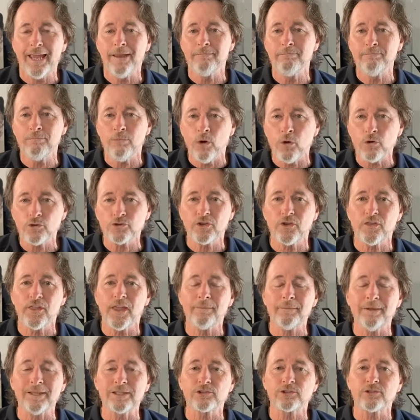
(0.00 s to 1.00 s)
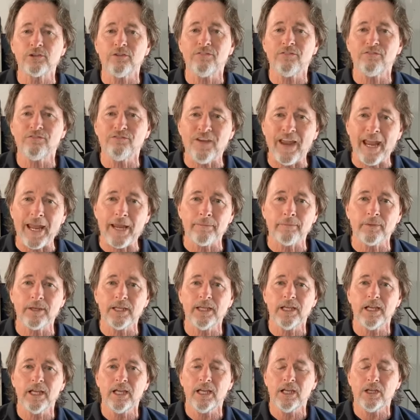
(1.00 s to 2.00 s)
And most of them, it's the
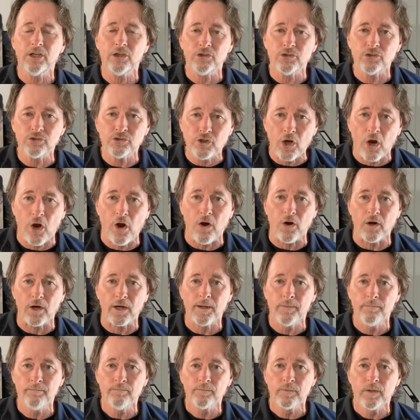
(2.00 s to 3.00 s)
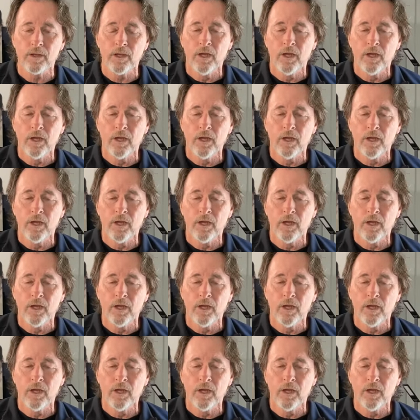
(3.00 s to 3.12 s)
family dog.